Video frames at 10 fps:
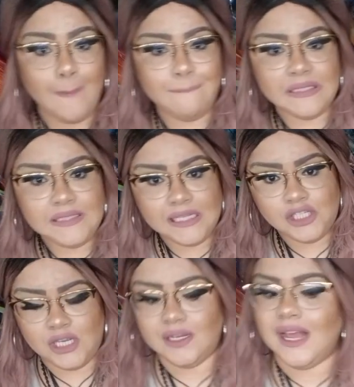
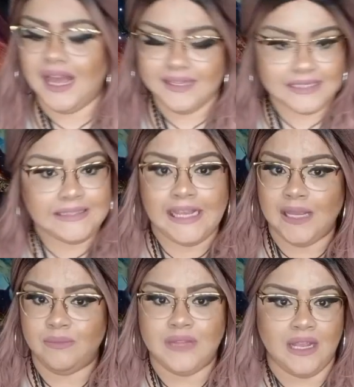position, the
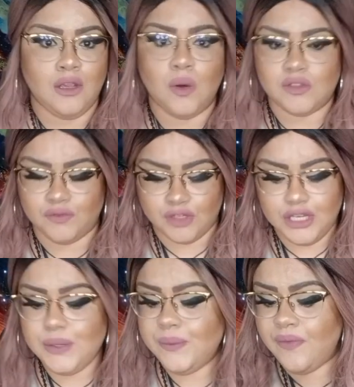same thing goes for
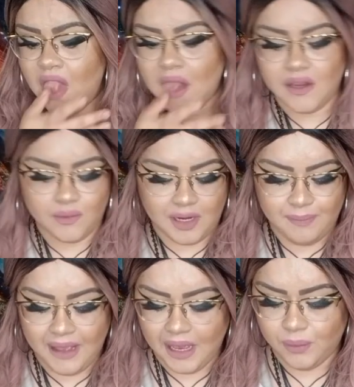you. Great
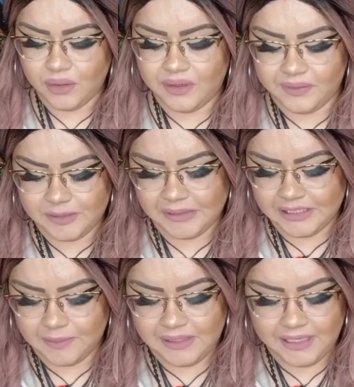power, great
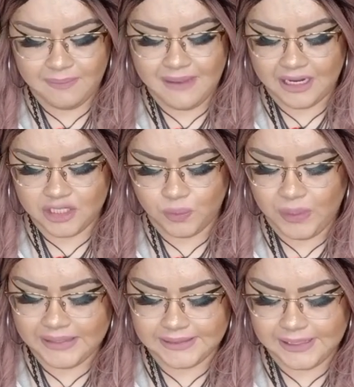responsibility, manage it
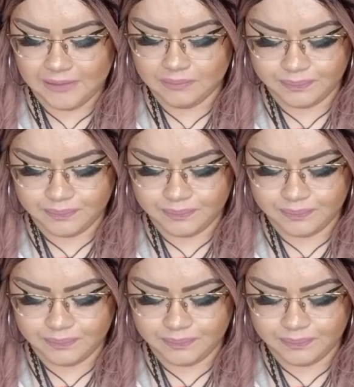wisely.